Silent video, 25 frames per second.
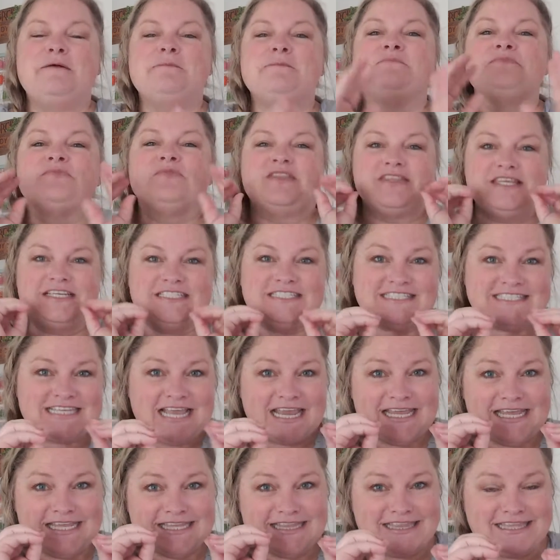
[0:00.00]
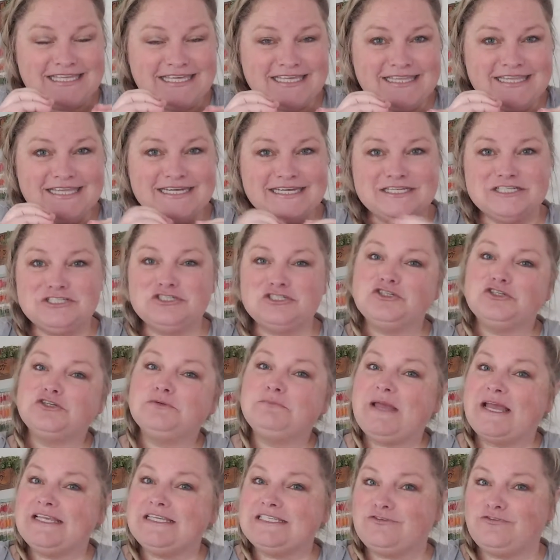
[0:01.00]
The second thing that is your
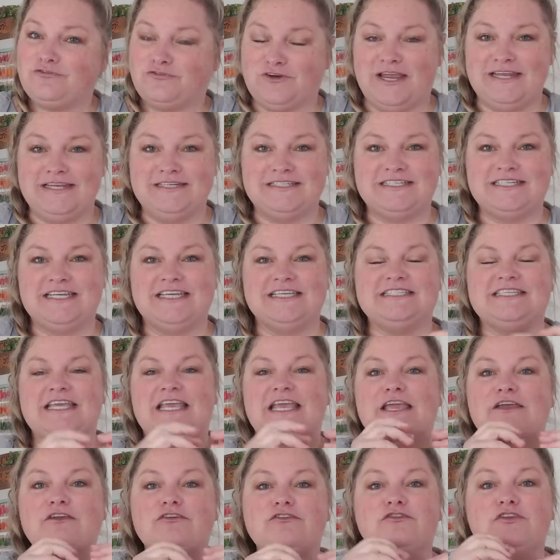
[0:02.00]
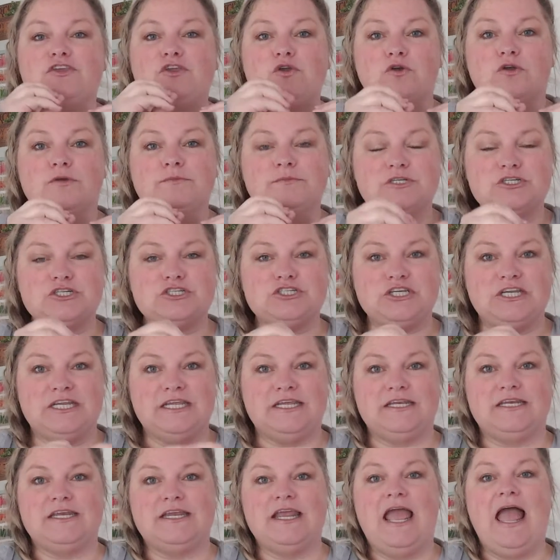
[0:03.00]
best friend is if your
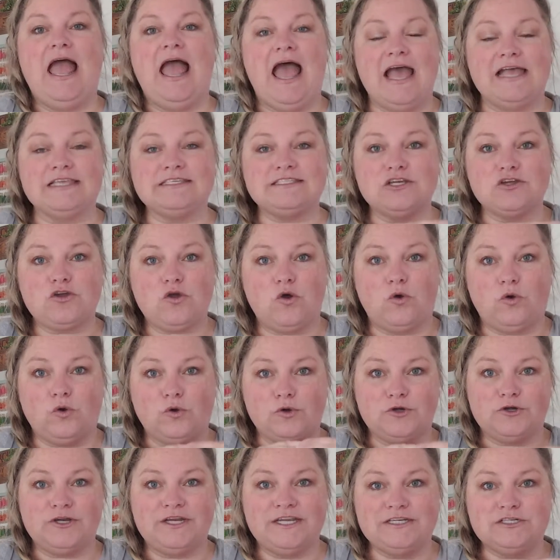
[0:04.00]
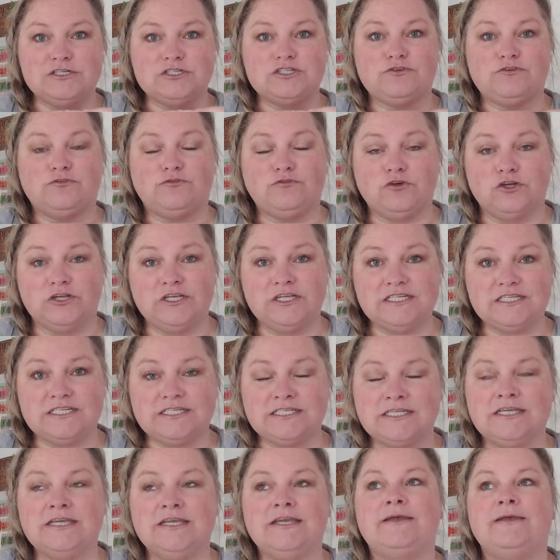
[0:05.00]
machine has a 1/4 inch
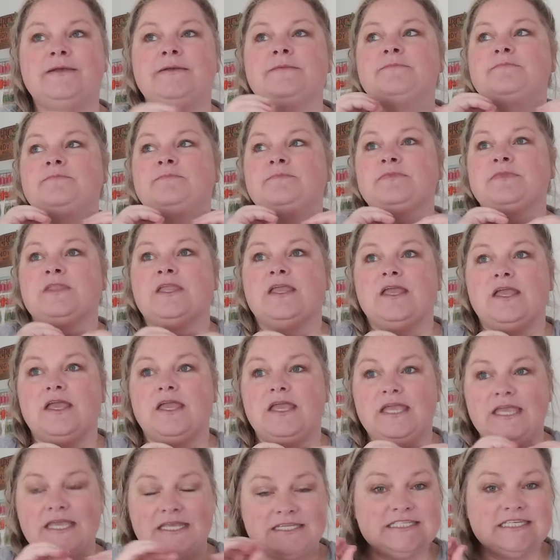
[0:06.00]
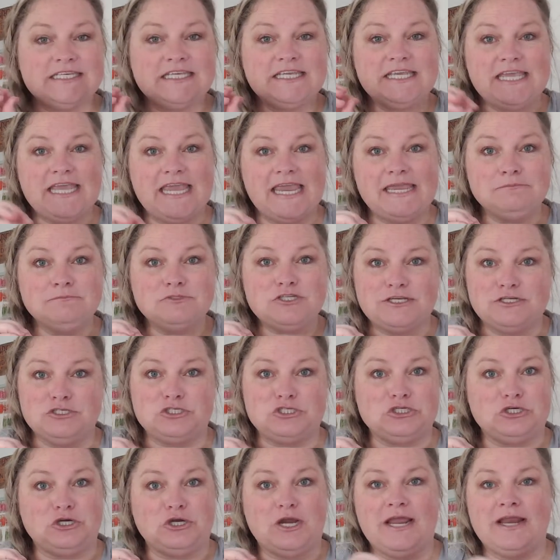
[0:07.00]
foot, it's a game
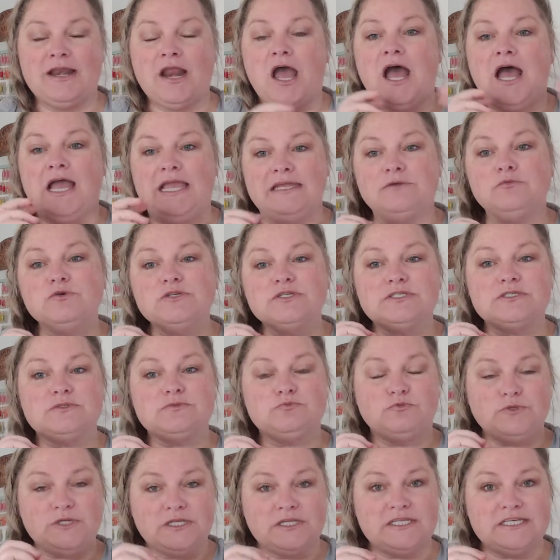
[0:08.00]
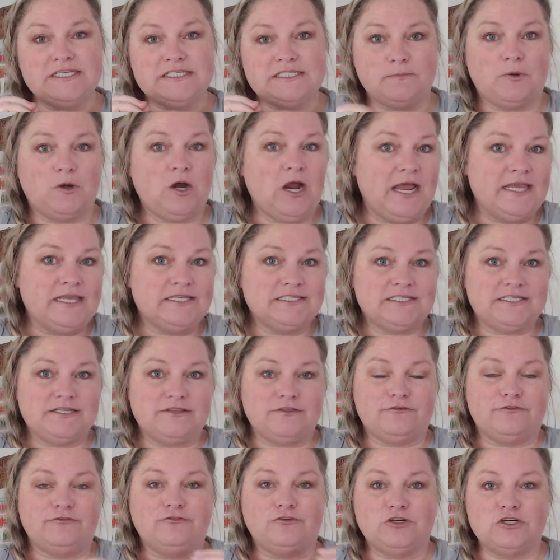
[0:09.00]
changer. And I was really surprised
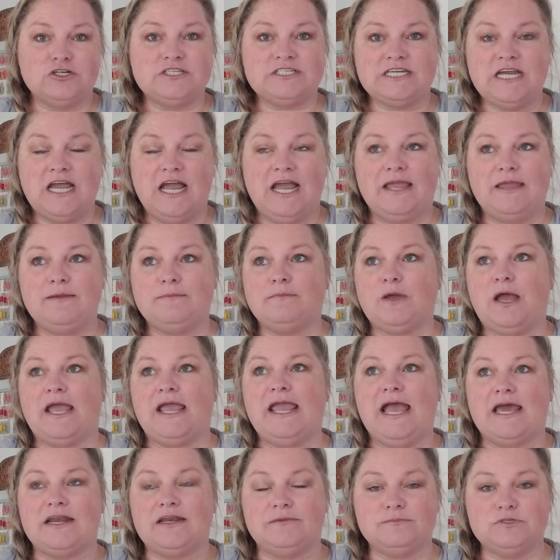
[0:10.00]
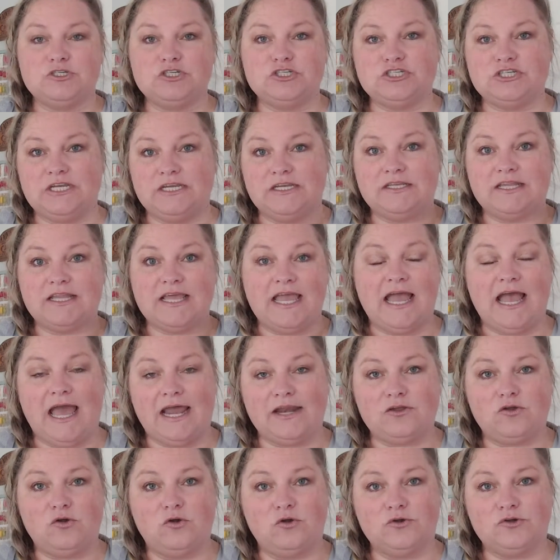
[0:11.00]
the first time I had a machine that had
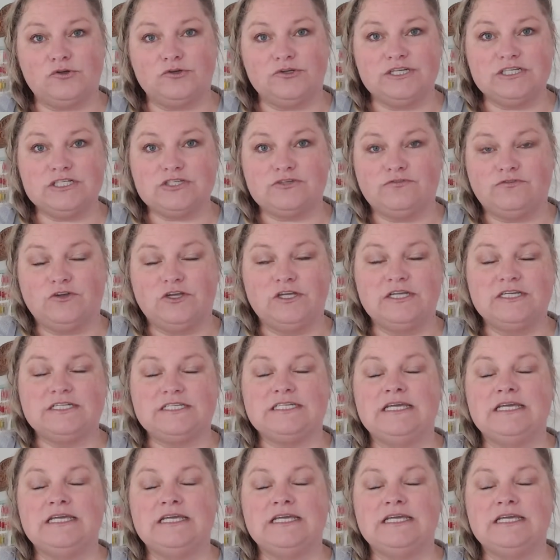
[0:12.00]
a 1/4 inch foot,